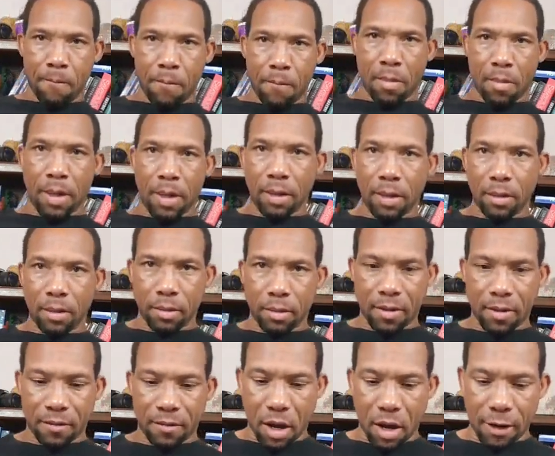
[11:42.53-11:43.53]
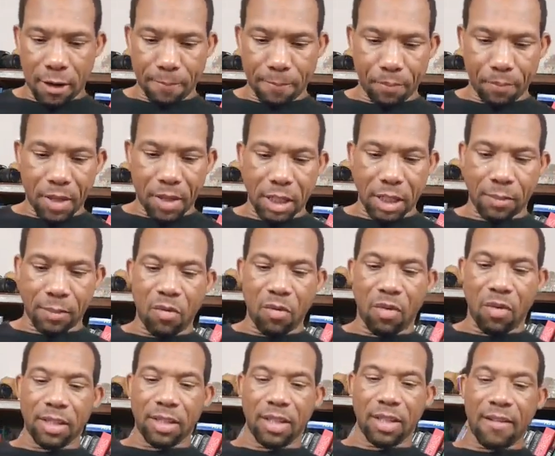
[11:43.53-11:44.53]
All right. If not, let's move
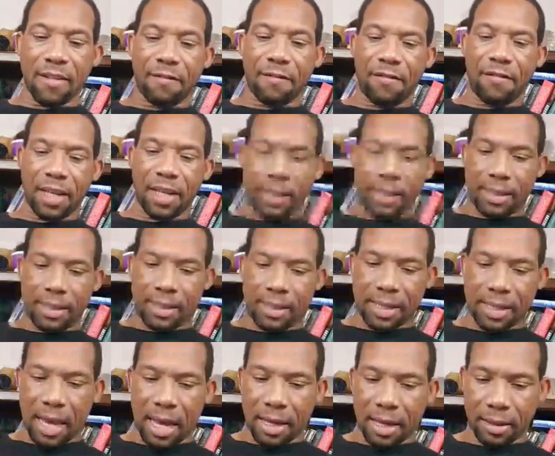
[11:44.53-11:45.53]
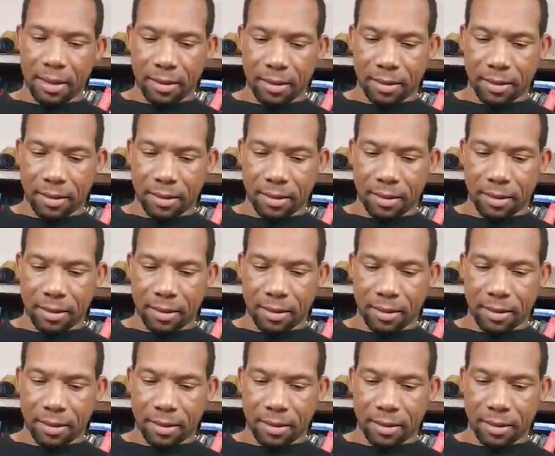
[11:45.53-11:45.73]
on to the fixed signs.